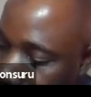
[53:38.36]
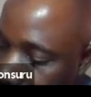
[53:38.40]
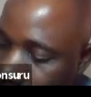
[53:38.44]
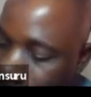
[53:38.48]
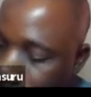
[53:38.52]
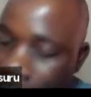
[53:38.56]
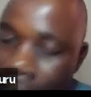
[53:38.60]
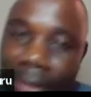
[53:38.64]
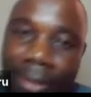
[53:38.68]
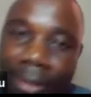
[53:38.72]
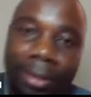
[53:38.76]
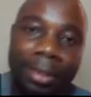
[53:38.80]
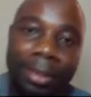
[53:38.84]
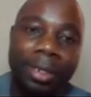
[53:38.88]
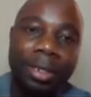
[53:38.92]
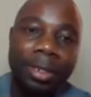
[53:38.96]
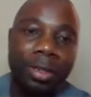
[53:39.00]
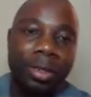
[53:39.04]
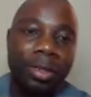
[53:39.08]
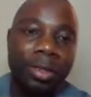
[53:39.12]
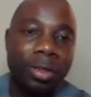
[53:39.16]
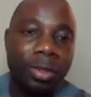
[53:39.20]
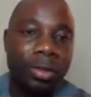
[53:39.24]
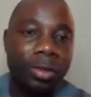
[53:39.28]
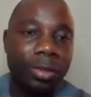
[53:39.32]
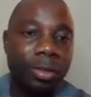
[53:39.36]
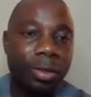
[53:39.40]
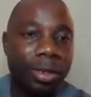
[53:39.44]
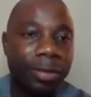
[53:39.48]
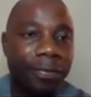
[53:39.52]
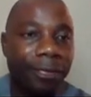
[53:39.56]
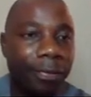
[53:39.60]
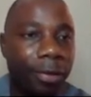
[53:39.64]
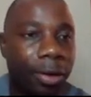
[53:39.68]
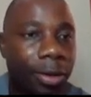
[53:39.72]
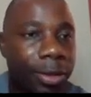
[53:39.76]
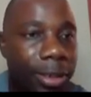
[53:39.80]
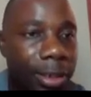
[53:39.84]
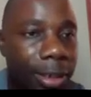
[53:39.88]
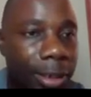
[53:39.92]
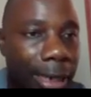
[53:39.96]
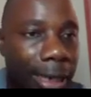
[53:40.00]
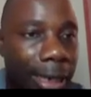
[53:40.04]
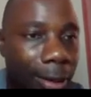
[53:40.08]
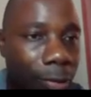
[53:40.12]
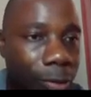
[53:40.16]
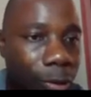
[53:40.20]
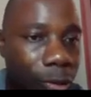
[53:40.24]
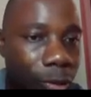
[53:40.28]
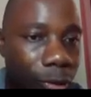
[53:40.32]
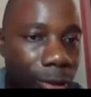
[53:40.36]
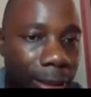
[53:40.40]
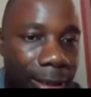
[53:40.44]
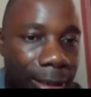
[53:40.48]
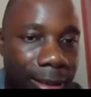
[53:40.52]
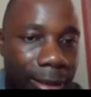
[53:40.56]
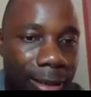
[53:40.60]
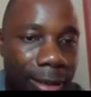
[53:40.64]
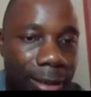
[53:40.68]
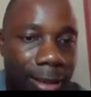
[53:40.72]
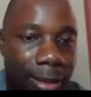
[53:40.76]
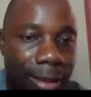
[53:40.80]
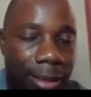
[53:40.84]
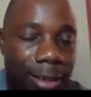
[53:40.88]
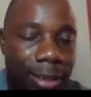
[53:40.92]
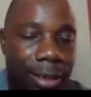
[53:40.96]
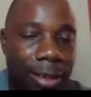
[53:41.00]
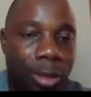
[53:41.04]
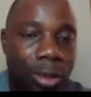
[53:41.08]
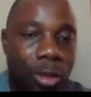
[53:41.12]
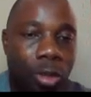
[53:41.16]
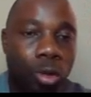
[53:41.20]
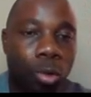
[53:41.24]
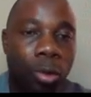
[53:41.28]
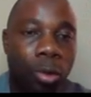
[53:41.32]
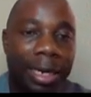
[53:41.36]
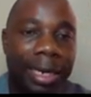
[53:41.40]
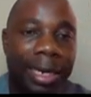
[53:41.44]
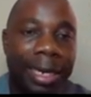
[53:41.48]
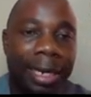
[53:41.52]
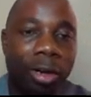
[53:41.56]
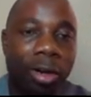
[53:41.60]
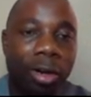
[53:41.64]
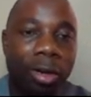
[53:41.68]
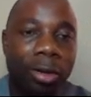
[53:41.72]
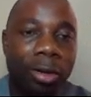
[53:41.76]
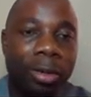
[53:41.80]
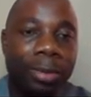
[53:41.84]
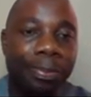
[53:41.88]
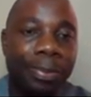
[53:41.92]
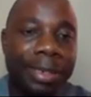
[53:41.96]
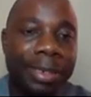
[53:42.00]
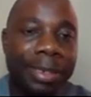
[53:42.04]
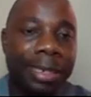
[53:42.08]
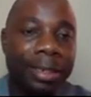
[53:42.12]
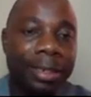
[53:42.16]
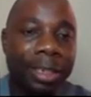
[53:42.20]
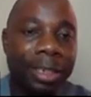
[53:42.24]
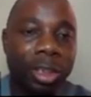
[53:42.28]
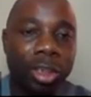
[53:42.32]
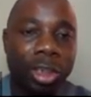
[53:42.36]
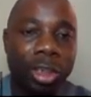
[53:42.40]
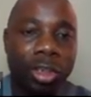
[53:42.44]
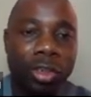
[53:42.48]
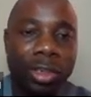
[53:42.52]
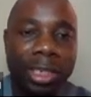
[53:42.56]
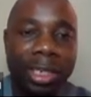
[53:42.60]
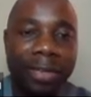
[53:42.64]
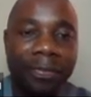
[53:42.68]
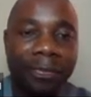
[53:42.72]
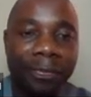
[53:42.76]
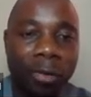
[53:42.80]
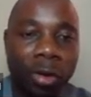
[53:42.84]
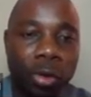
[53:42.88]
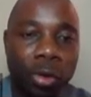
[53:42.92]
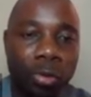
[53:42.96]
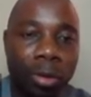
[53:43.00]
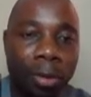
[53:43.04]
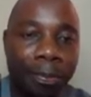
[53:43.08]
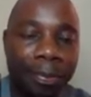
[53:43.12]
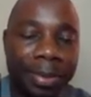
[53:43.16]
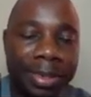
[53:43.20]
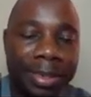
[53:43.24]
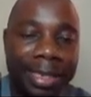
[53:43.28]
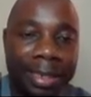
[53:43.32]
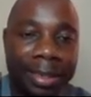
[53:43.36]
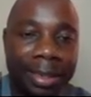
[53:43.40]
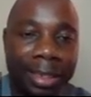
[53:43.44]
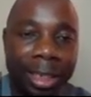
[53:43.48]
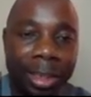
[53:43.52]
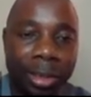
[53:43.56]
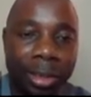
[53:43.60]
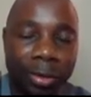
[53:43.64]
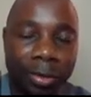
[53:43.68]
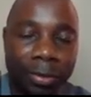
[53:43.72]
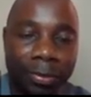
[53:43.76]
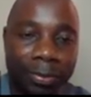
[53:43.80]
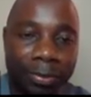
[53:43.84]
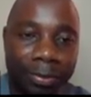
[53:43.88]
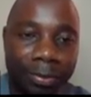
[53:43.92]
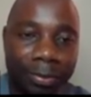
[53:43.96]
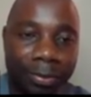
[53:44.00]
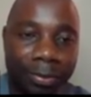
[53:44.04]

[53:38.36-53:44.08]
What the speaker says: products. So the first thing I will do is you will click on present. Did you see the first one, presentation?